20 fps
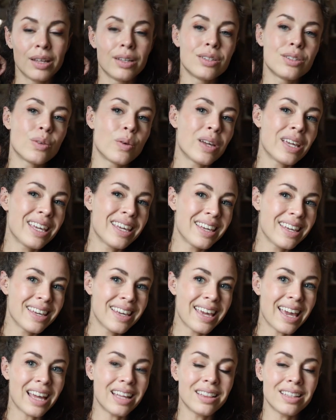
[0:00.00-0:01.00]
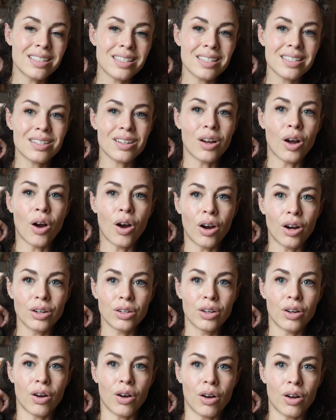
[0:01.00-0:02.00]
So again, this is a
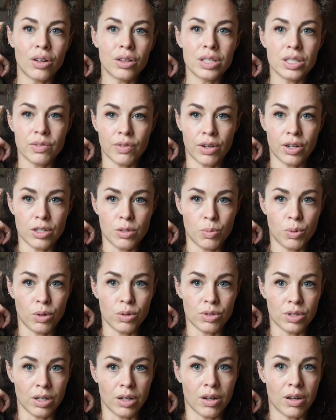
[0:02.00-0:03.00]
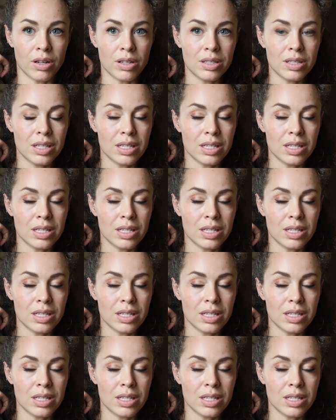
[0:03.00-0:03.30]
hard call as far as pros and cons,